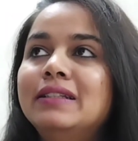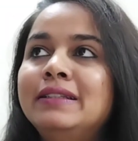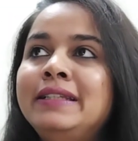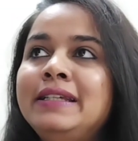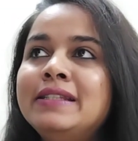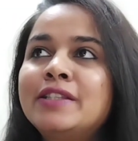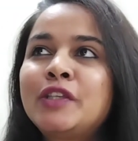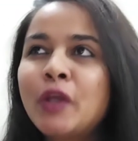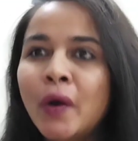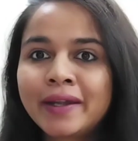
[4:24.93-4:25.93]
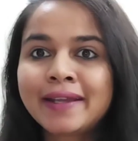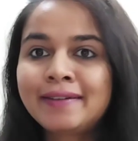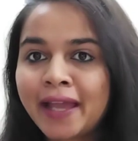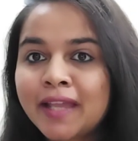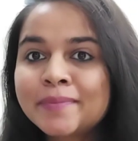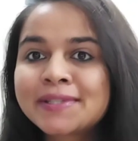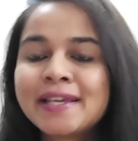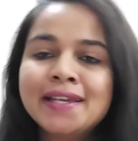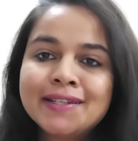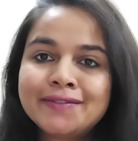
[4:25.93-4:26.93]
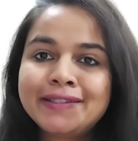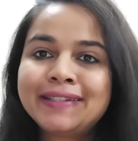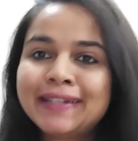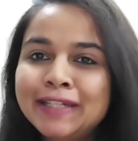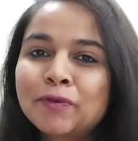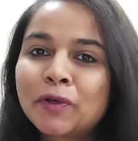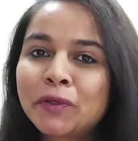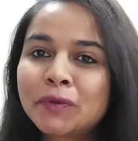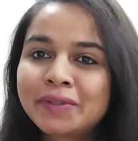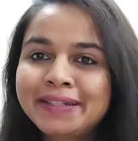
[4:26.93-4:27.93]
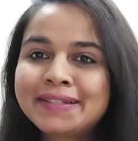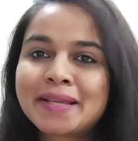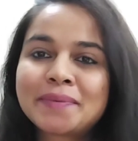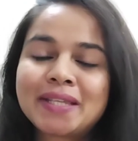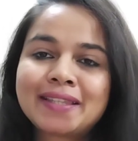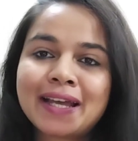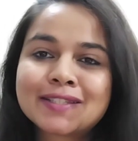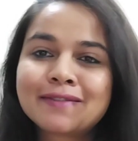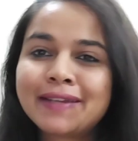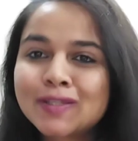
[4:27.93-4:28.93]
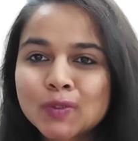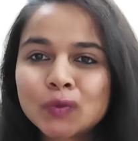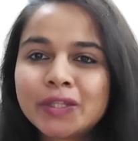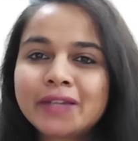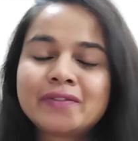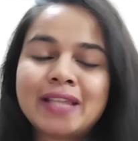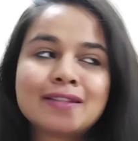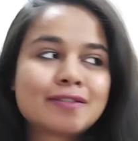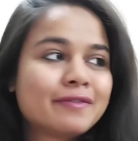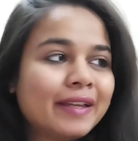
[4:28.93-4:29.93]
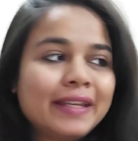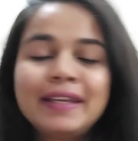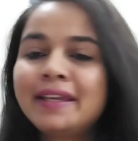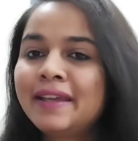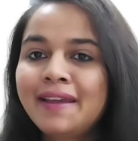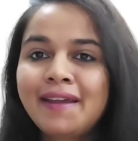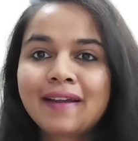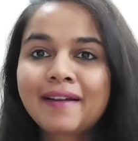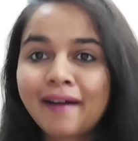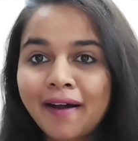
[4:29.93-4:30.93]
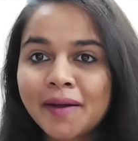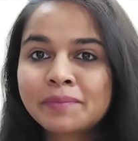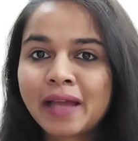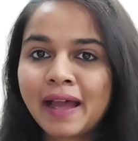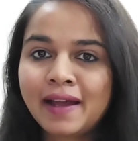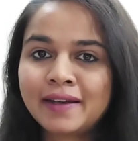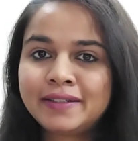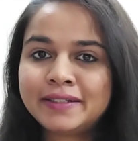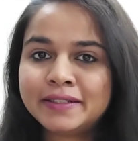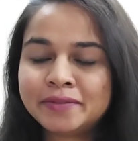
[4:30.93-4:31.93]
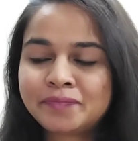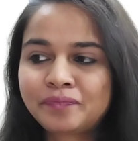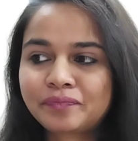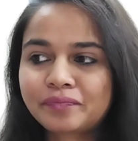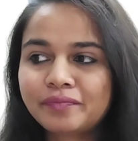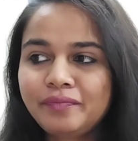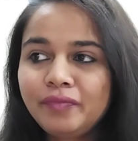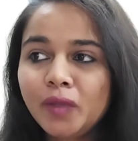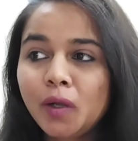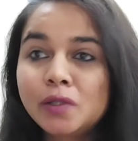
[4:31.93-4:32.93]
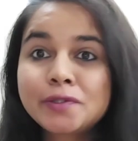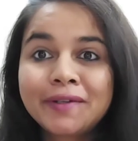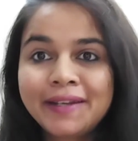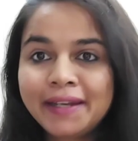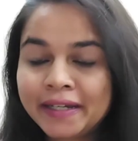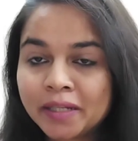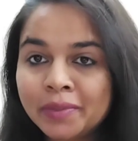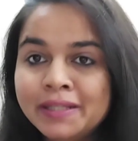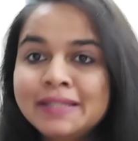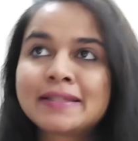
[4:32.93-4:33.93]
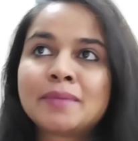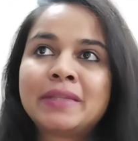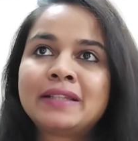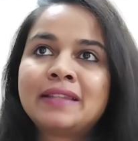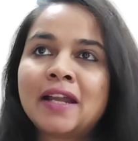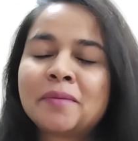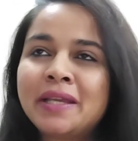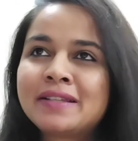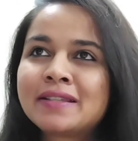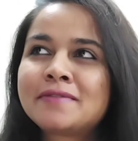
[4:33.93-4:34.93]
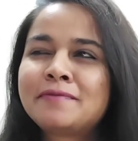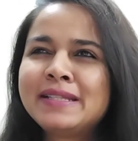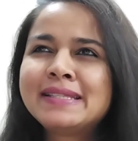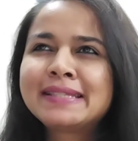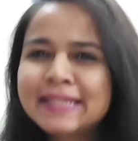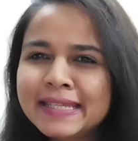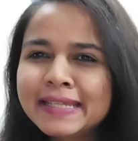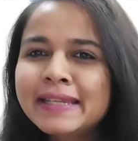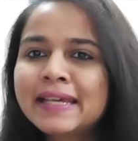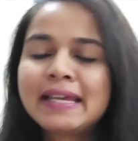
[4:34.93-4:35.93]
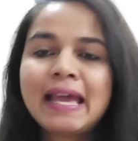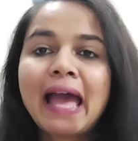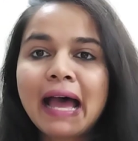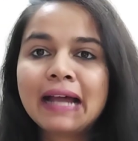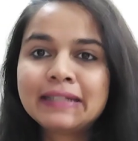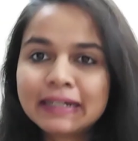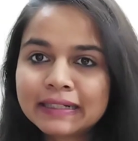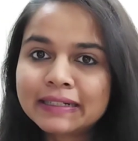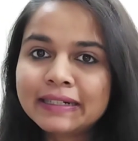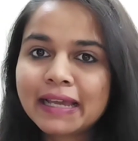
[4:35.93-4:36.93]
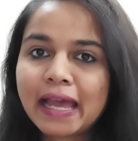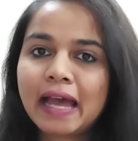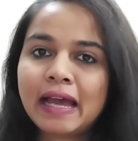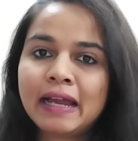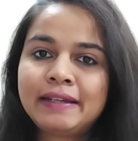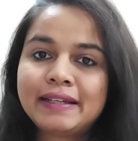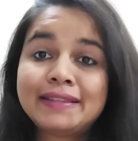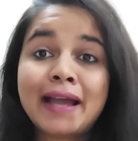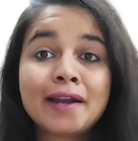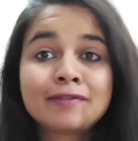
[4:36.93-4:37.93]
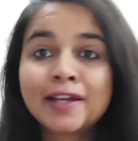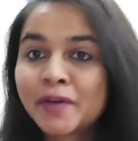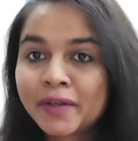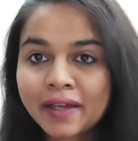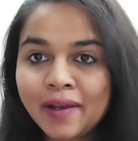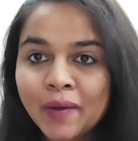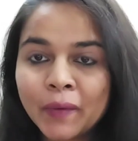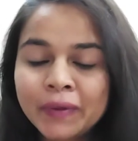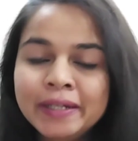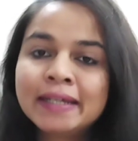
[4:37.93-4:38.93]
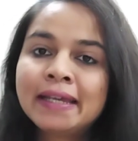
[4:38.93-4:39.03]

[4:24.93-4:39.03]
these chaotic times, we really want to read something that's very soothing, that's very calm, and also relatable, something that makes us feel seen and heard, and that we are not alone.